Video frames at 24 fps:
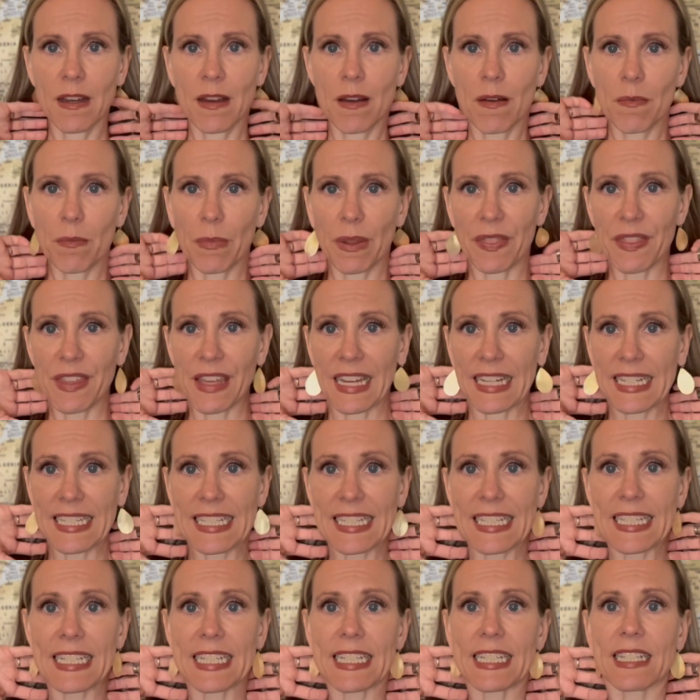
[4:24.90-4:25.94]
but the
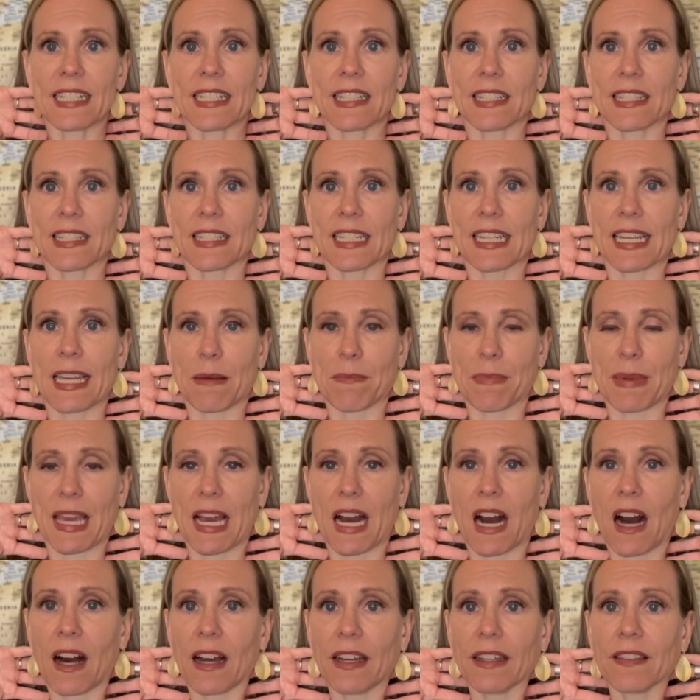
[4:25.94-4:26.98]
idea is to get
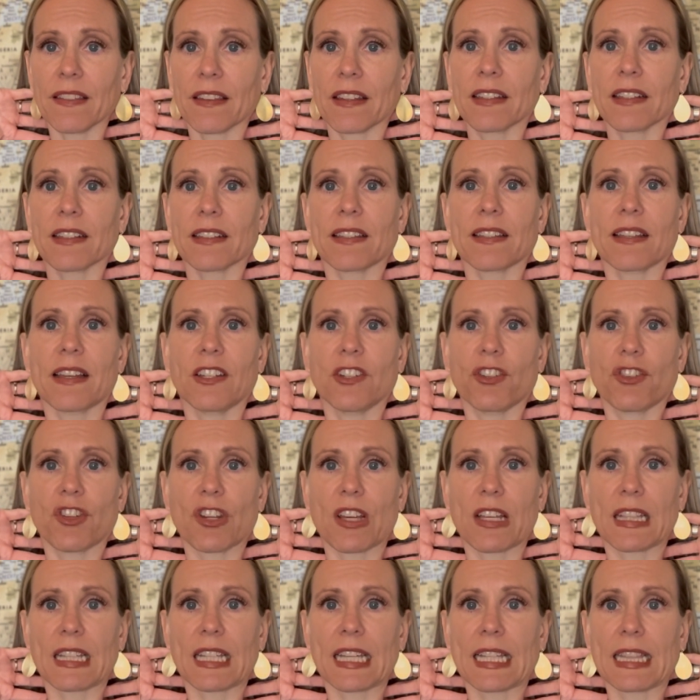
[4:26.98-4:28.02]
behind this and
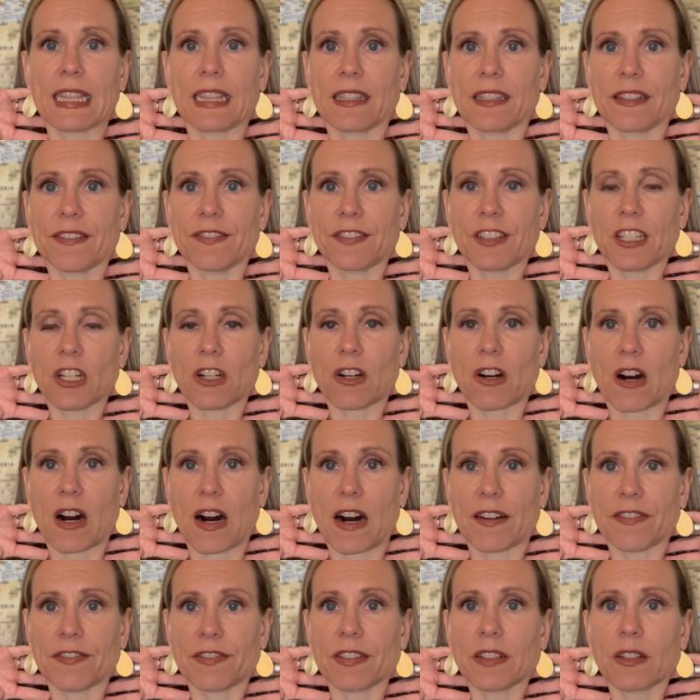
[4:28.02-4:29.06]
gently lift it off.